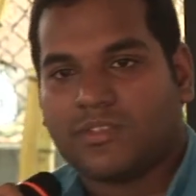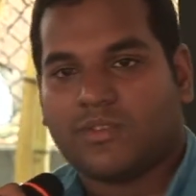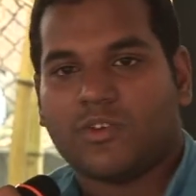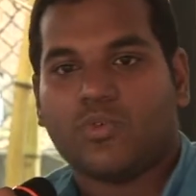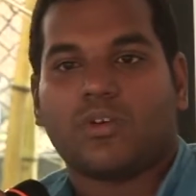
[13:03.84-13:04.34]
of
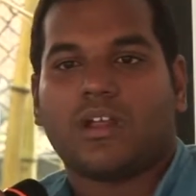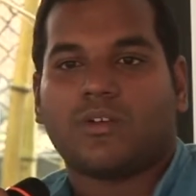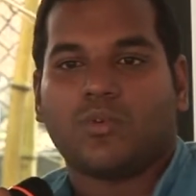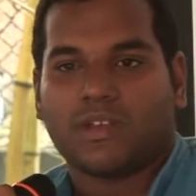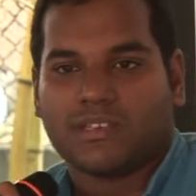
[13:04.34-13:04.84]
the
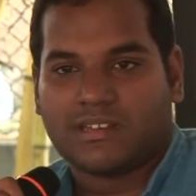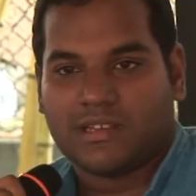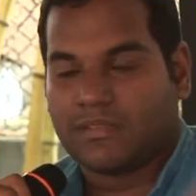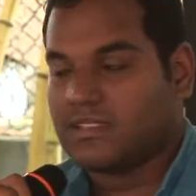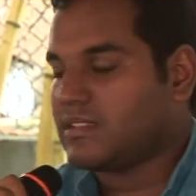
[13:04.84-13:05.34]
quote-unquote
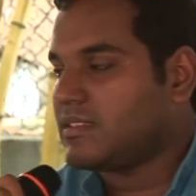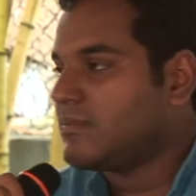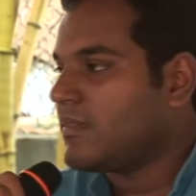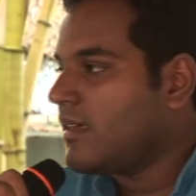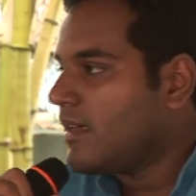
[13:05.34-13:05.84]
extremists.
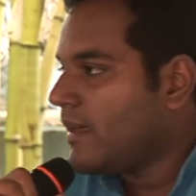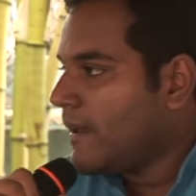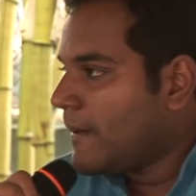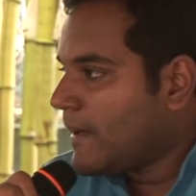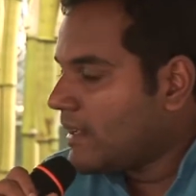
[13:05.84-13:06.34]

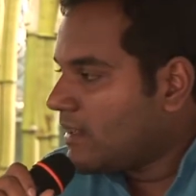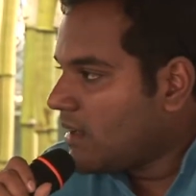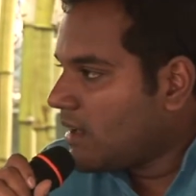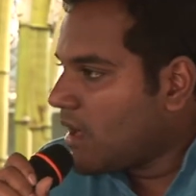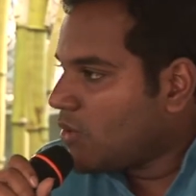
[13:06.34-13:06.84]
Right?
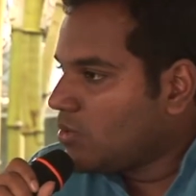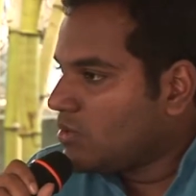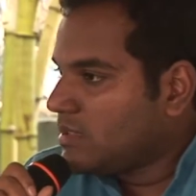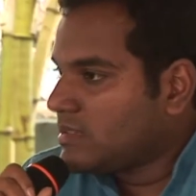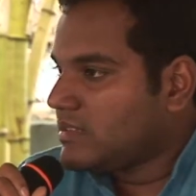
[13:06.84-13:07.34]
Now,
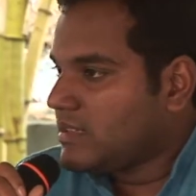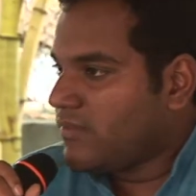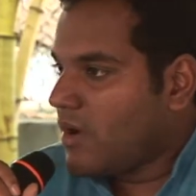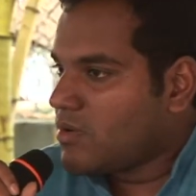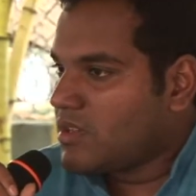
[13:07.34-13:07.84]
this is the
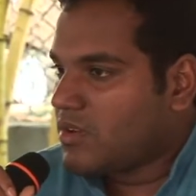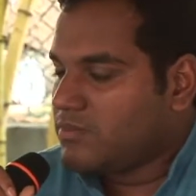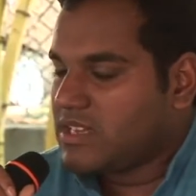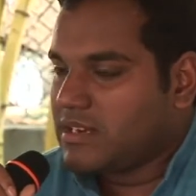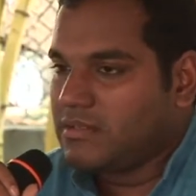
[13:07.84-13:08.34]
founding
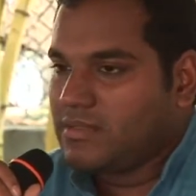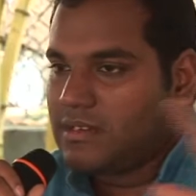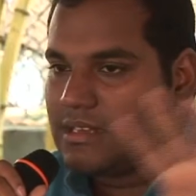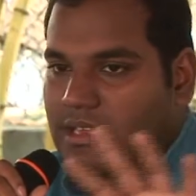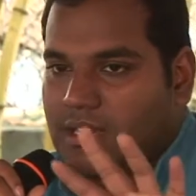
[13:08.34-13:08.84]
objective of the
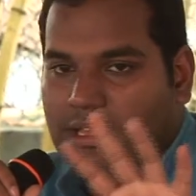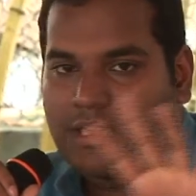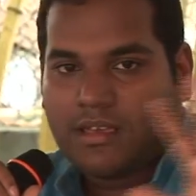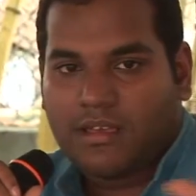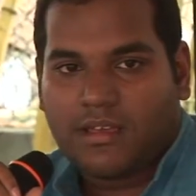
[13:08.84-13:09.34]

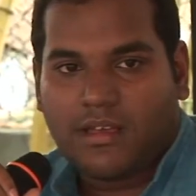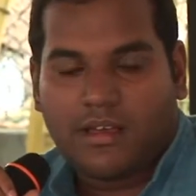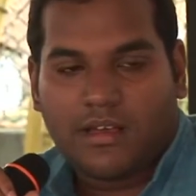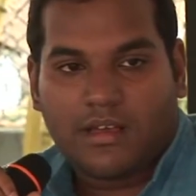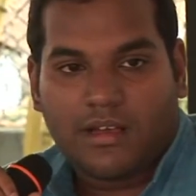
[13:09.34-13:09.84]
TNA
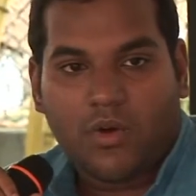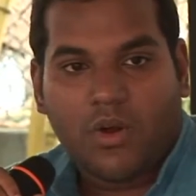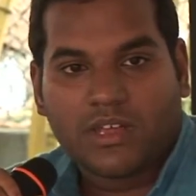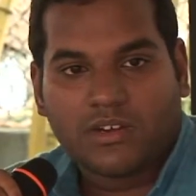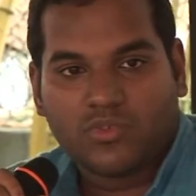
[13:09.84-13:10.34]

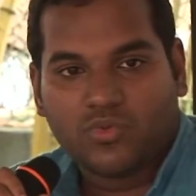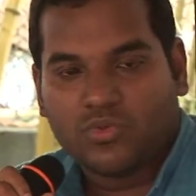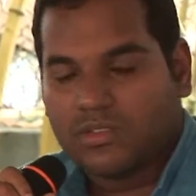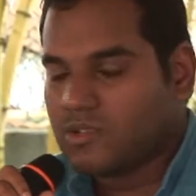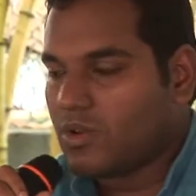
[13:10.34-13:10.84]
according to
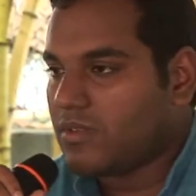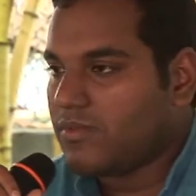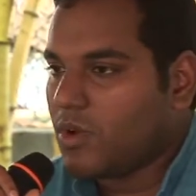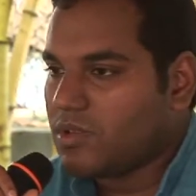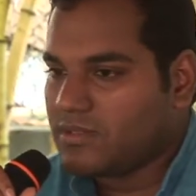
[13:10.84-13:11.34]
the sort of
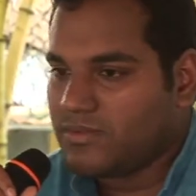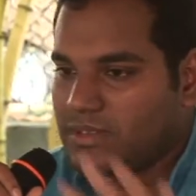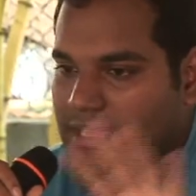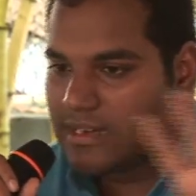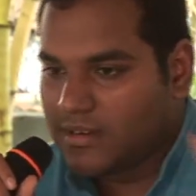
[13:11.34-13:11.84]
philosophy
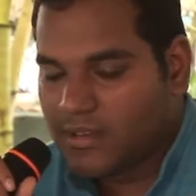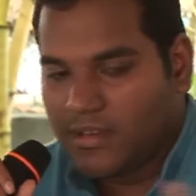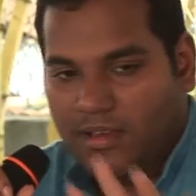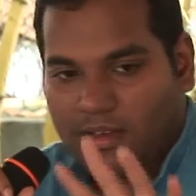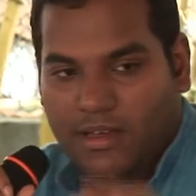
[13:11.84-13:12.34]
that
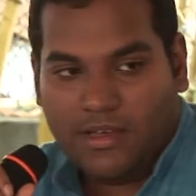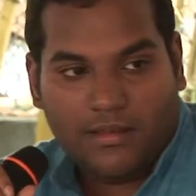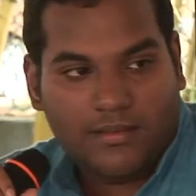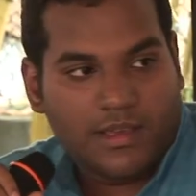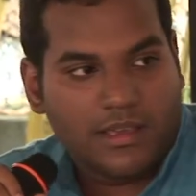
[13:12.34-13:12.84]

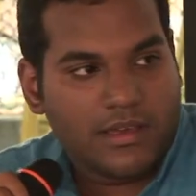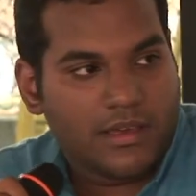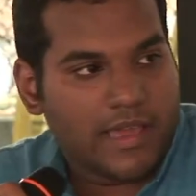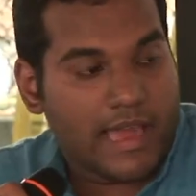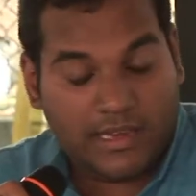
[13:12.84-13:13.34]

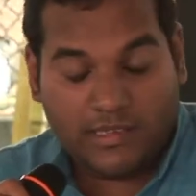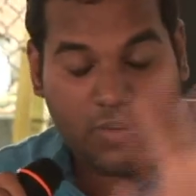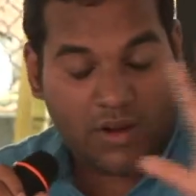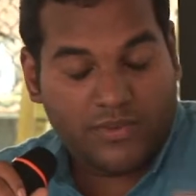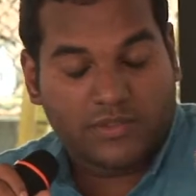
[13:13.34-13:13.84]
at least
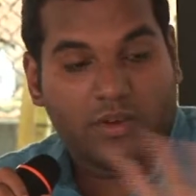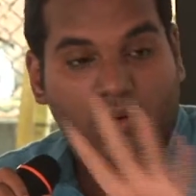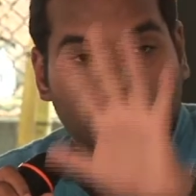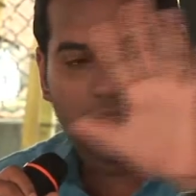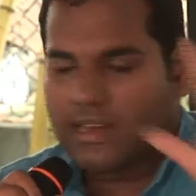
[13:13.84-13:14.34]
one of its
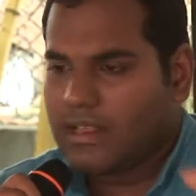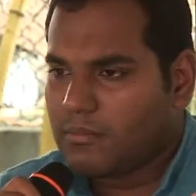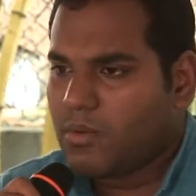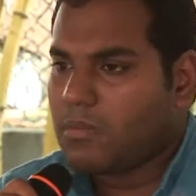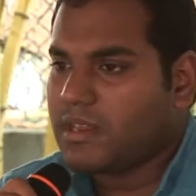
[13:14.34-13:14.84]
founders had, and
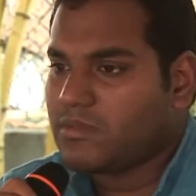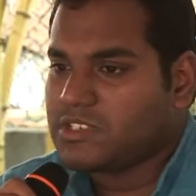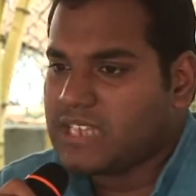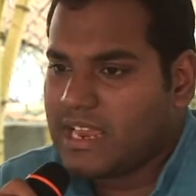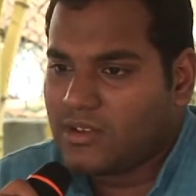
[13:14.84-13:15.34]
probably it was
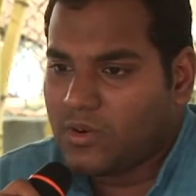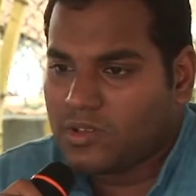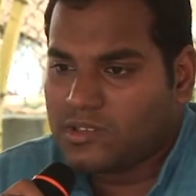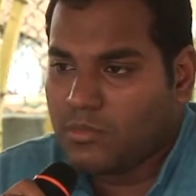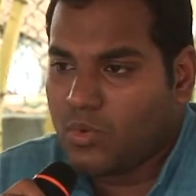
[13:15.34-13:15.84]
shared
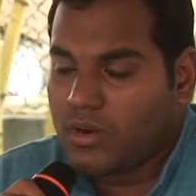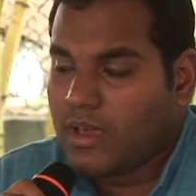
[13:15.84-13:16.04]
across the board.